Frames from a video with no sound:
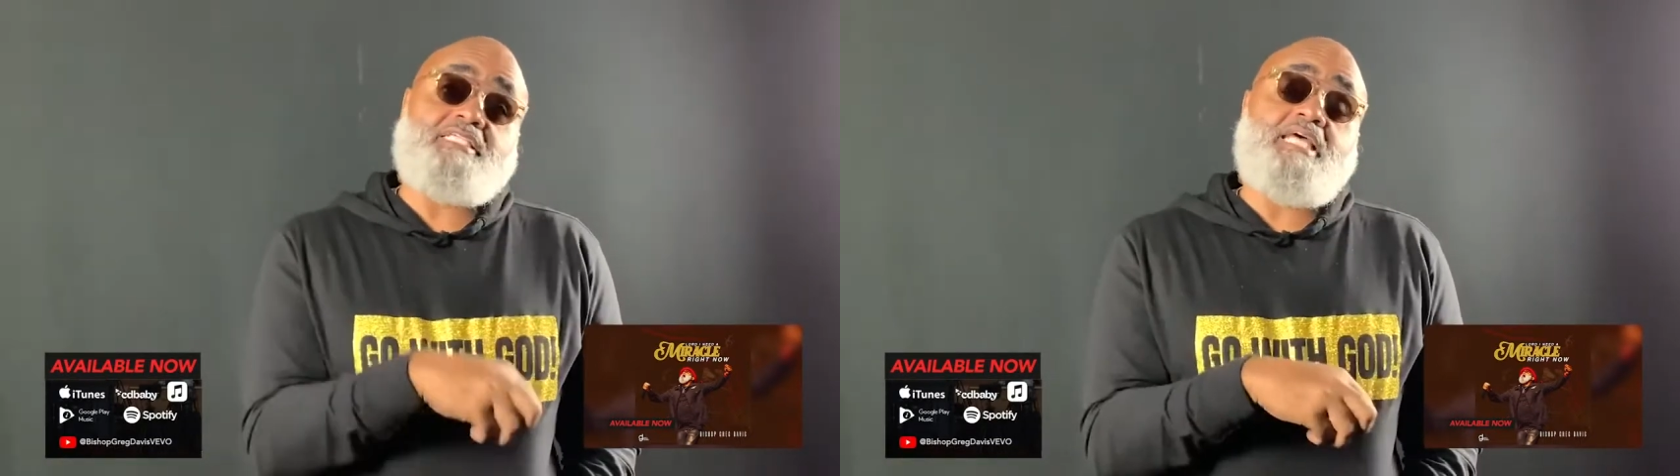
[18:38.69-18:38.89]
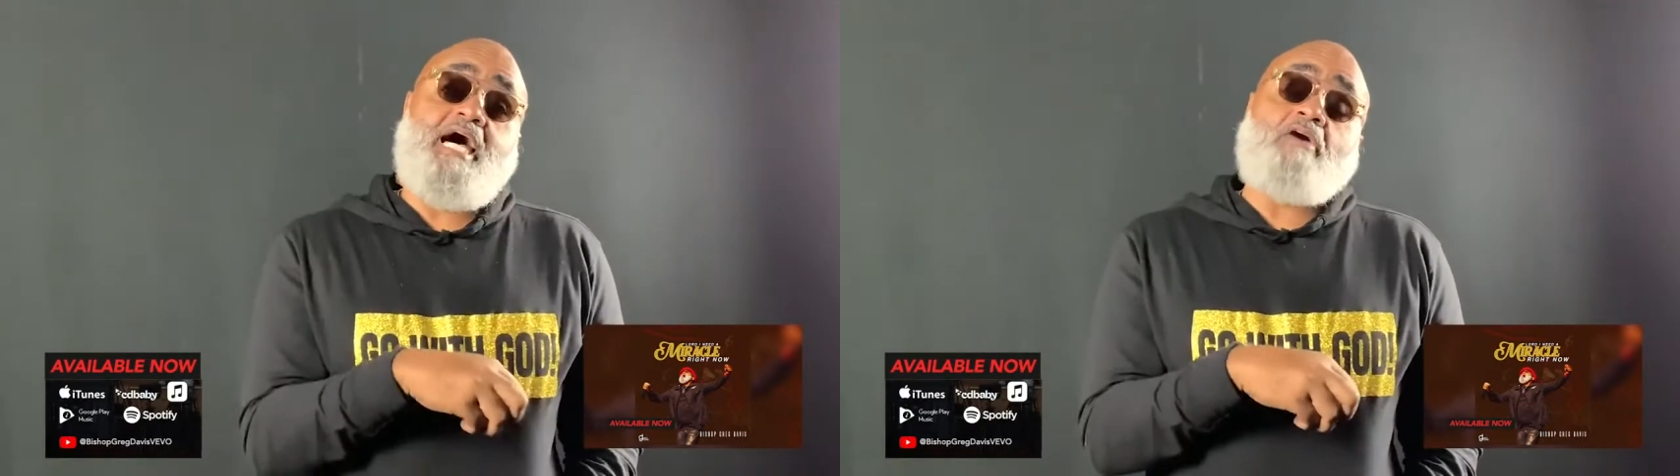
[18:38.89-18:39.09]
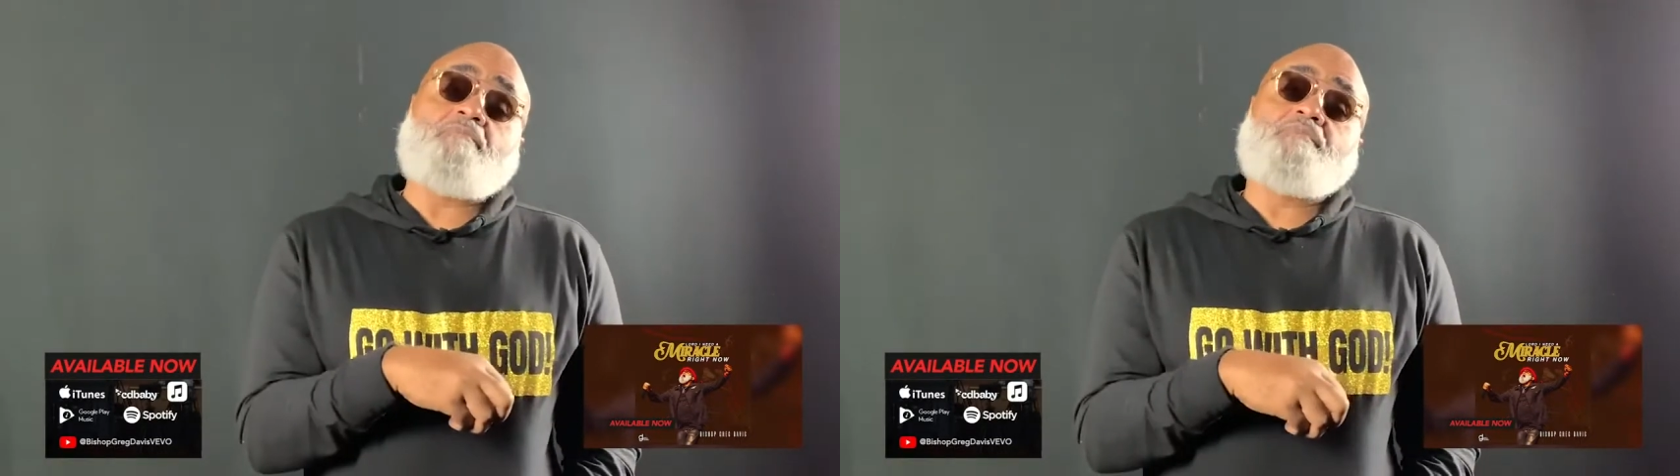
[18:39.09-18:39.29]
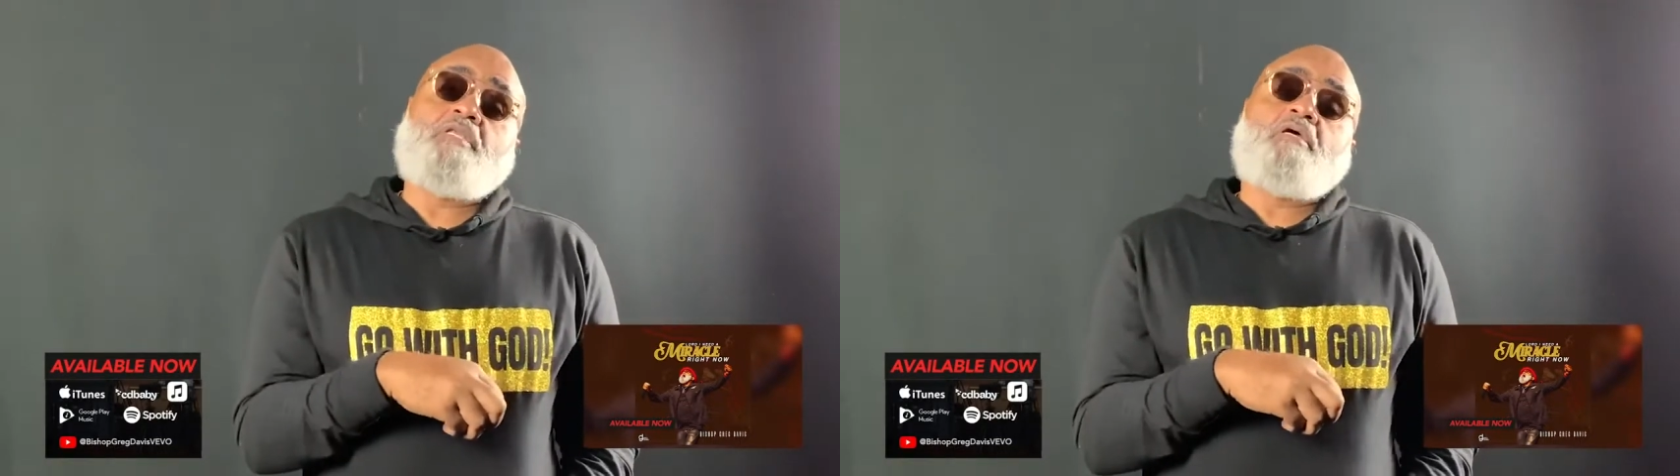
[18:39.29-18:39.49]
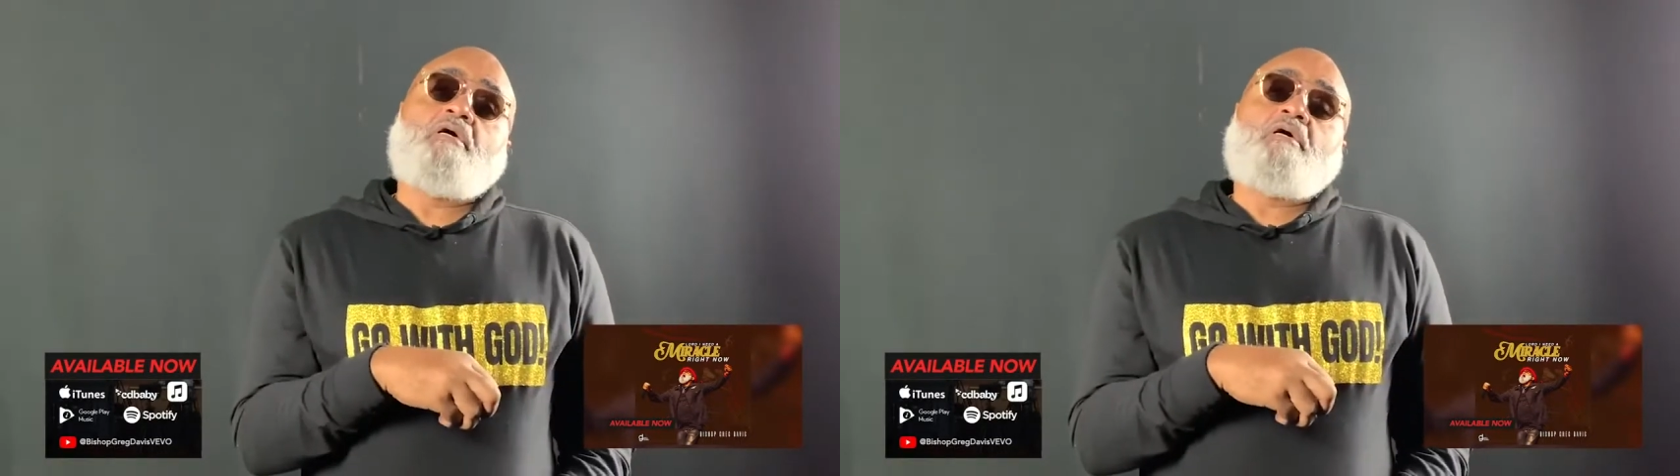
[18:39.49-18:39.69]
sound.
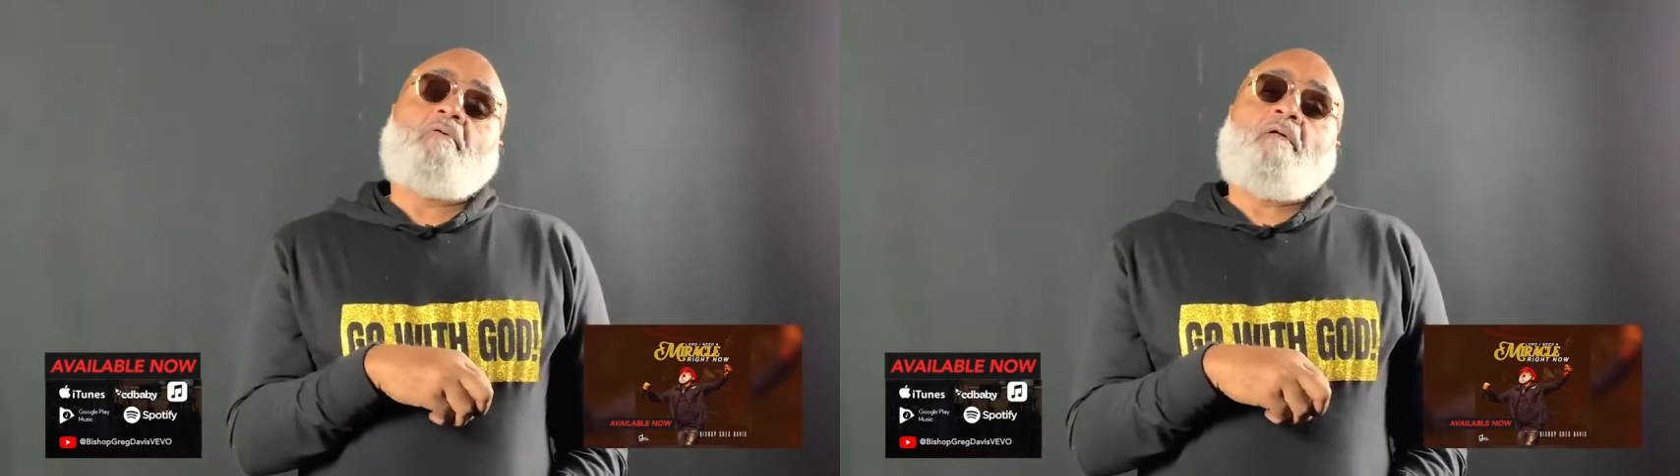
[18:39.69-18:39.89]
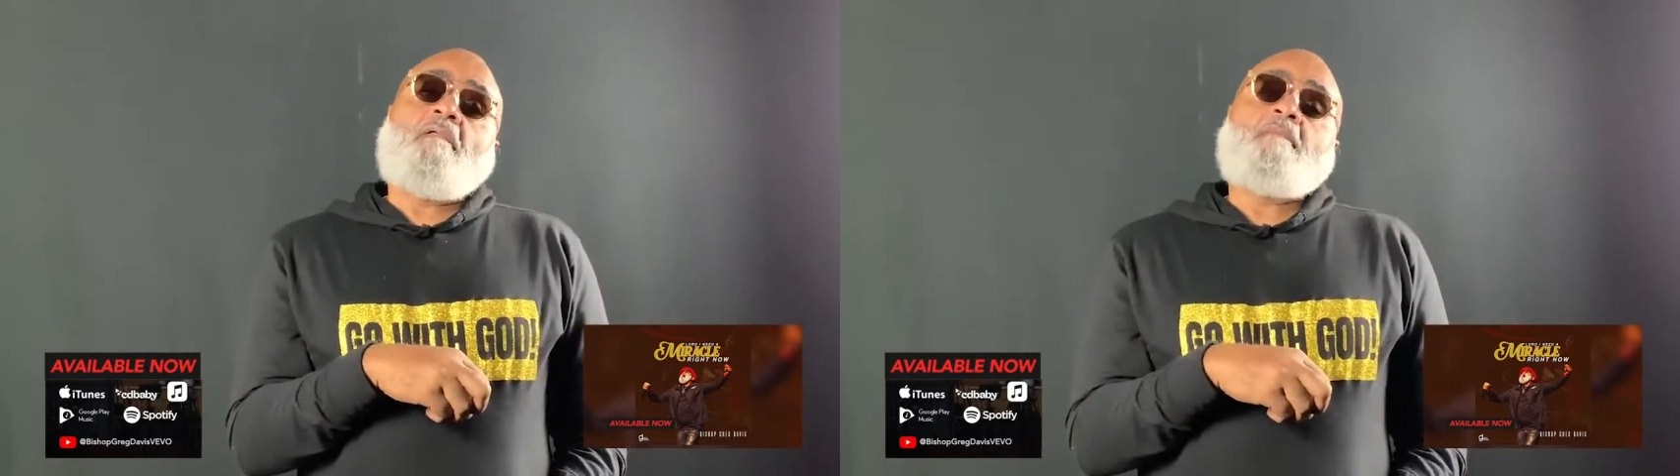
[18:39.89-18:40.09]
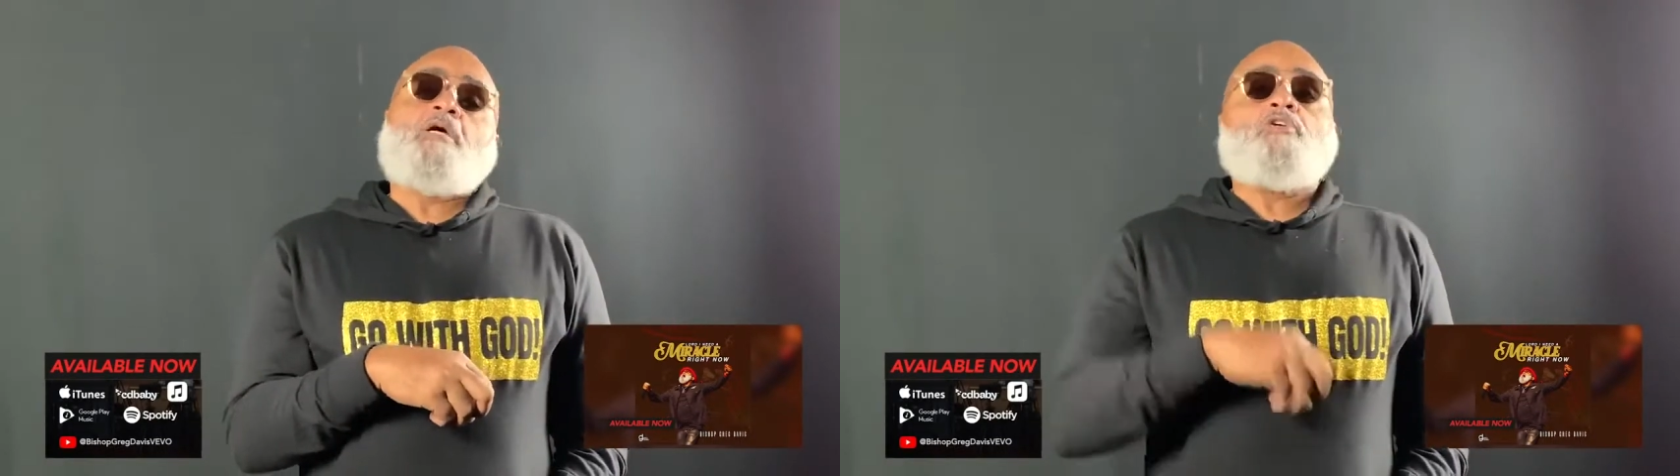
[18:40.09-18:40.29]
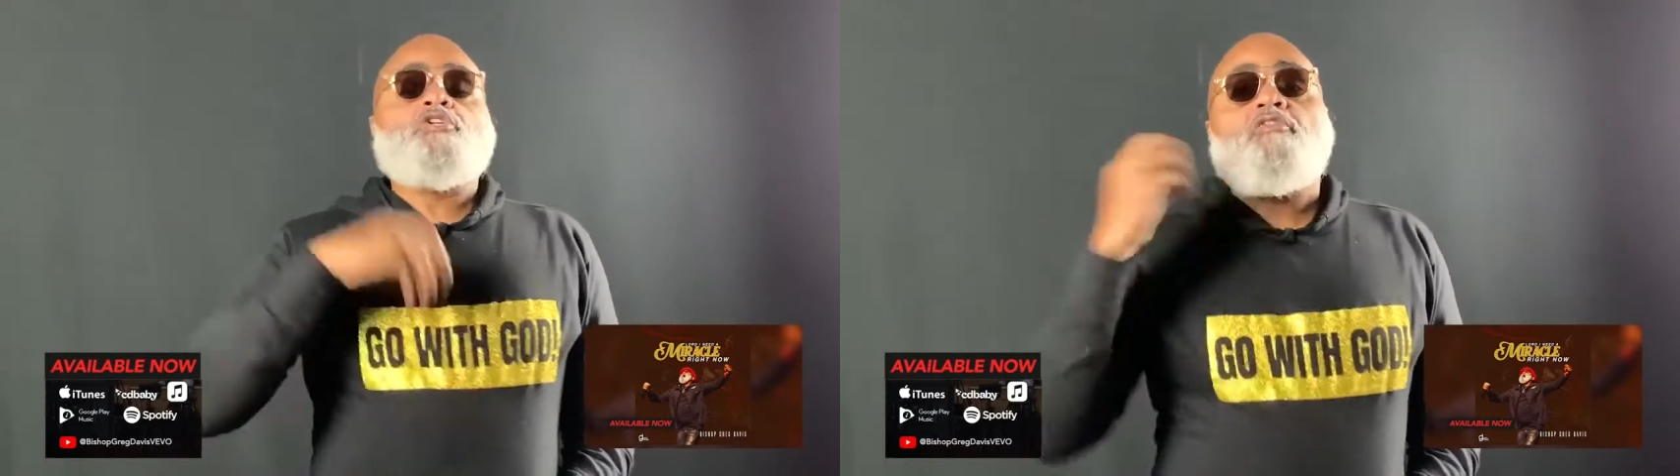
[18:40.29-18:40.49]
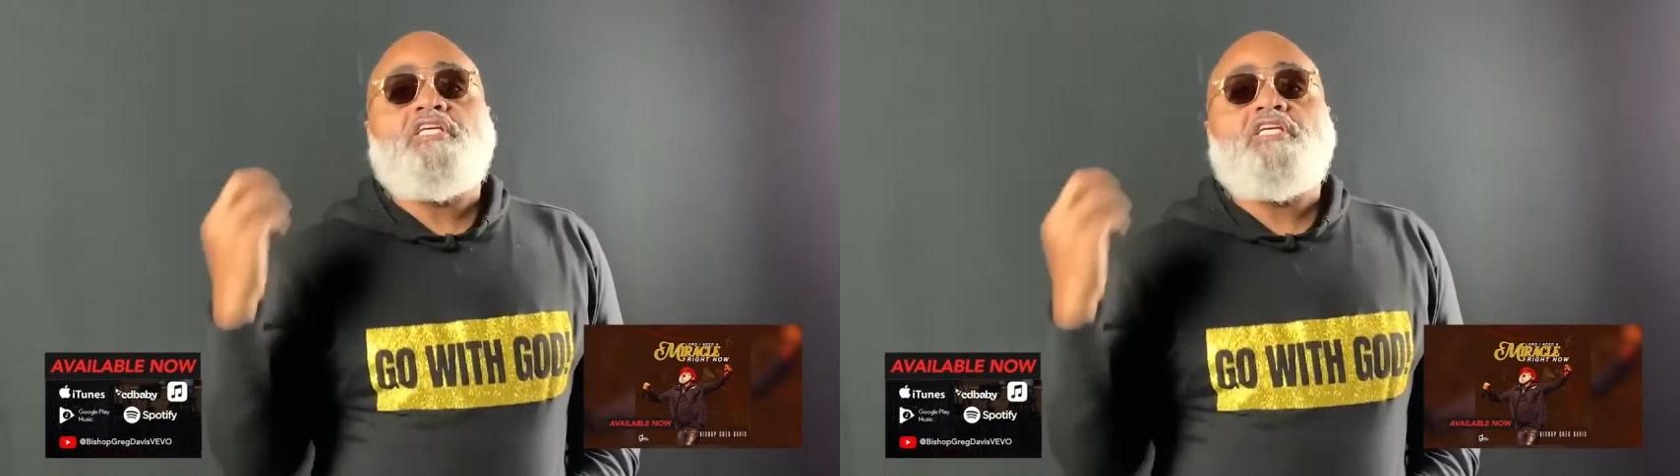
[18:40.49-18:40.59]
So